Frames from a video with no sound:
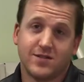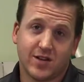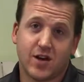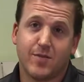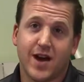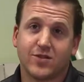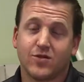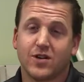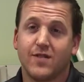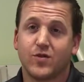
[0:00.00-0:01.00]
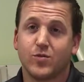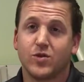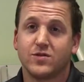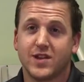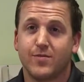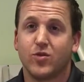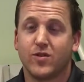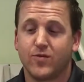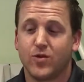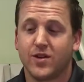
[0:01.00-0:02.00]
to come back to a comfortable set
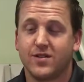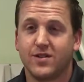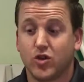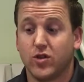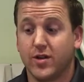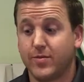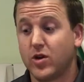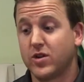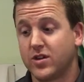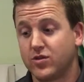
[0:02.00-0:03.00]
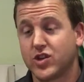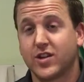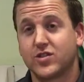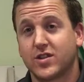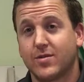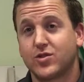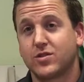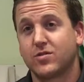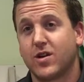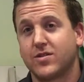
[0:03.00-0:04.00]
point for you. So the ability to change the
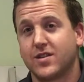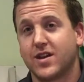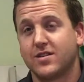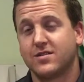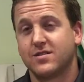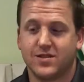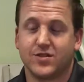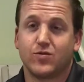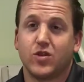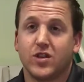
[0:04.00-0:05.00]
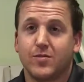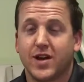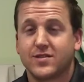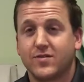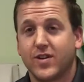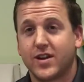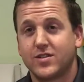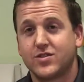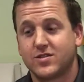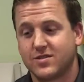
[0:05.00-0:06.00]
temperature throughout the day is really the best
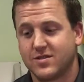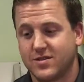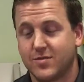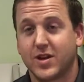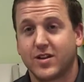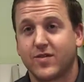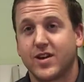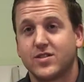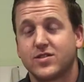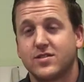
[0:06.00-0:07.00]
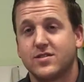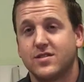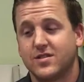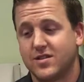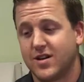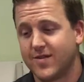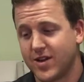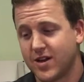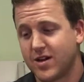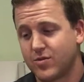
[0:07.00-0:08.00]
advantage, the big advantage of
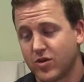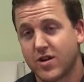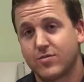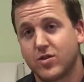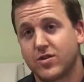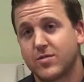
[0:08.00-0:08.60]
a programmable